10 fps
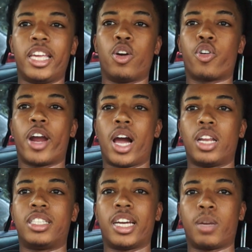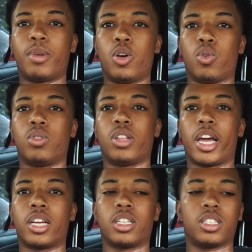your ground and tell them no.
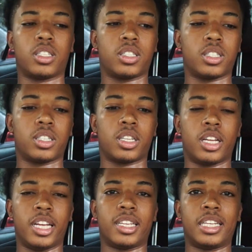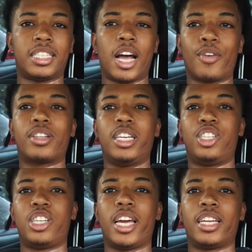Like, it sounds
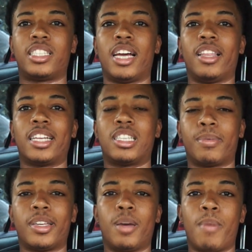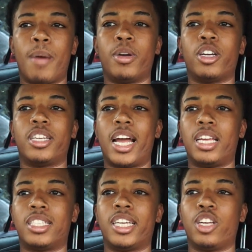cliche. It sounds like something your mama or your daddy
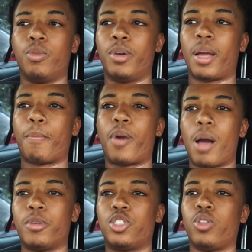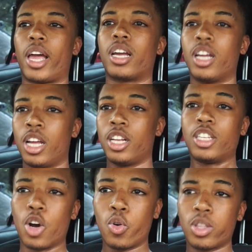will tell you, but I promise you, like,
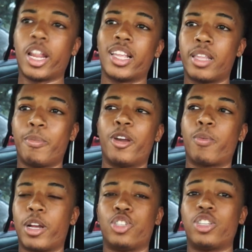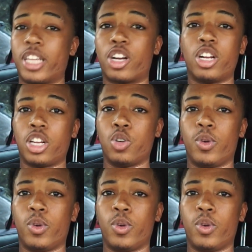don't let them peer pressure you, because they're gonna do